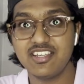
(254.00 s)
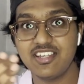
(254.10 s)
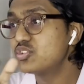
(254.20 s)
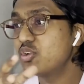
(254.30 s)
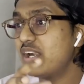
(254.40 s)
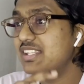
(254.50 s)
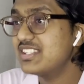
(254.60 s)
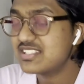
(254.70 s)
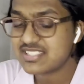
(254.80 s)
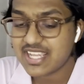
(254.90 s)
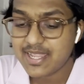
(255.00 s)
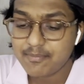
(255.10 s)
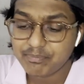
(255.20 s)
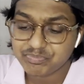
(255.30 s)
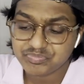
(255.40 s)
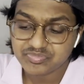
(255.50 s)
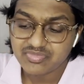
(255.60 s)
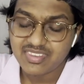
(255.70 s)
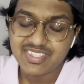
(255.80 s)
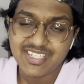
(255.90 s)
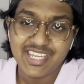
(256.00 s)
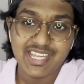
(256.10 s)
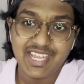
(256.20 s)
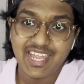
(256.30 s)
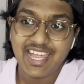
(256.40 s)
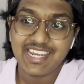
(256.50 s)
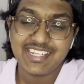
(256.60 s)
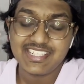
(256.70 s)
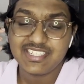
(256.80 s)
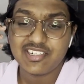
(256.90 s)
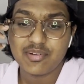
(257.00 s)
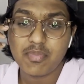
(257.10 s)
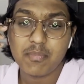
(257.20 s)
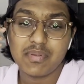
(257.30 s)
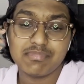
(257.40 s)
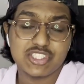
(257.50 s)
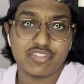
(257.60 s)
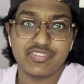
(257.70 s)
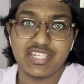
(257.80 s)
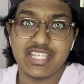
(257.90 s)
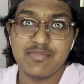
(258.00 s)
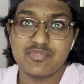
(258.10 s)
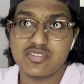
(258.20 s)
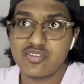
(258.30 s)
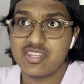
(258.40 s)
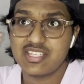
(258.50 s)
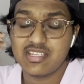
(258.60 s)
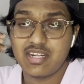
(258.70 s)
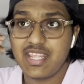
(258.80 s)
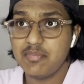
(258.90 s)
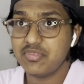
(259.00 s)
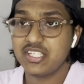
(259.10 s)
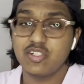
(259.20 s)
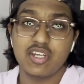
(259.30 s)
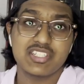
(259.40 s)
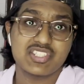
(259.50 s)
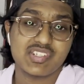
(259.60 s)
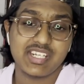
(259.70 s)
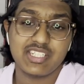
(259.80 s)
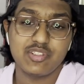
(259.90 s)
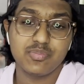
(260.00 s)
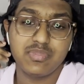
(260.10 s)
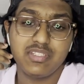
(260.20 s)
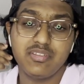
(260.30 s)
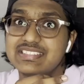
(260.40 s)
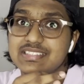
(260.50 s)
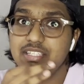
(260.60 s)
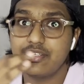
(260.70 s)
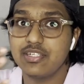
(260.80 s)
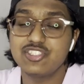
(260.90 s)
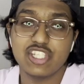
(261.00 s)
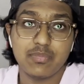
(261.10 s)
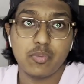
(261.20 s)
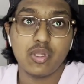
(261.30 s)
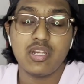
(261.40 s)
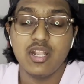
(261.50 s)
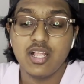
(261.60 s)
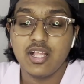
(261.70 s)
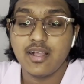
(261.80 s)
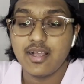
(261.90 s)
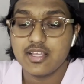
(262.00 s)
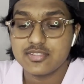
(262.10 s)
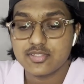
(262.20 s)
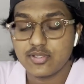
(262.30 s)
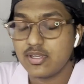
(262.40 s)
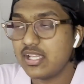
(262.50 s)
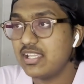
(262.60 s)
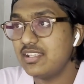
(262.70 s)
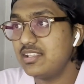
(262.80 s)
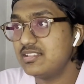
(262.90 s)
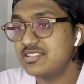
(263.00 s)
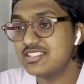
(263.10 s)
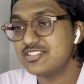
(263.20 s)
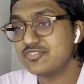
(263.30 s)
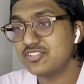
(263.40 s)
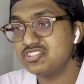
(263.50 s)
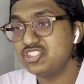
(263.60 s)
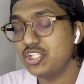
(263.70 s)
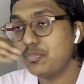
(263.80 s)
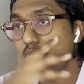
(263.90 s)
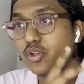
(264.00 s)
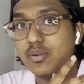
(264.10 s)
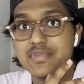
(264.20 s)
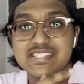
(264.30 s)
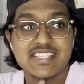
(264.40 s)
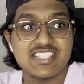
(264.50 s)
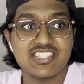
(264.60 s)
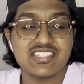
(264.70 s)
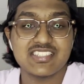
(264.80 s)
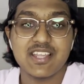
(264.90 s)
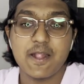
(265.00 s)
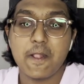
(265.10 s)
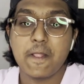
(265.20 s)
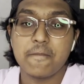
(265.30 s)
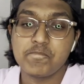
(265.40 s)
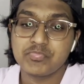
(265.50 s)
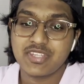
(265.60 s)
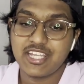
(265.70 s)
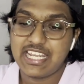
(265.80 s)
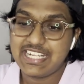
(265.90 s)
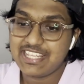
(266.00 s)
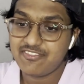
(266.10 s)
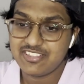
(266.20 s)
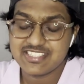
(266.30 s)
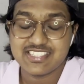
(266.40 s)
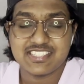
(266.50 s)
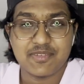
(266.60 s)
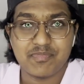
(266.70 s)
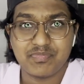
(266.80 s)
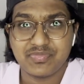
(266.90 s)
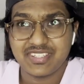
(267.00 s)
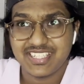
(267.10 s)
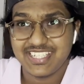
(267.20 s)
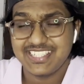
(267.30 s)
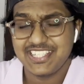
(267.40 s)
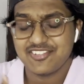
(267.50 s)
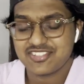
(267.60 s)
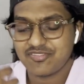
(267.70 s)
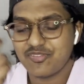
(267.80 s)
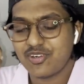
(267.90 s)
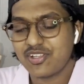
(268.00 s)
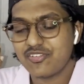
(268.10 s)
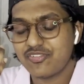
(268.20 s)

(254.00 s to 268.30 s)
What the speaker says: So at this time I didn't remember much of the names, so the name that got strike to me, Jai Paul. So I searched for Jai Paul messages and I've listened some. It gave somewhat of